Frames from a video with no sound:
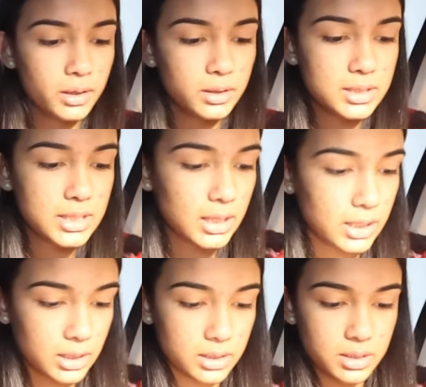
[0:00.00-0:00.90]
The
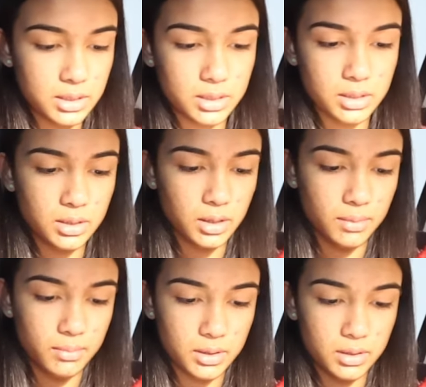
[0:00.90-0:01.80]
tickets,
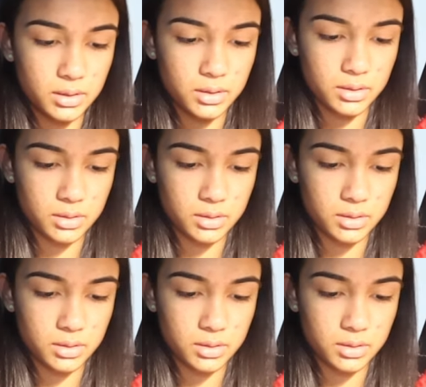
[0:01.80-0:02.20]
I'm gonna,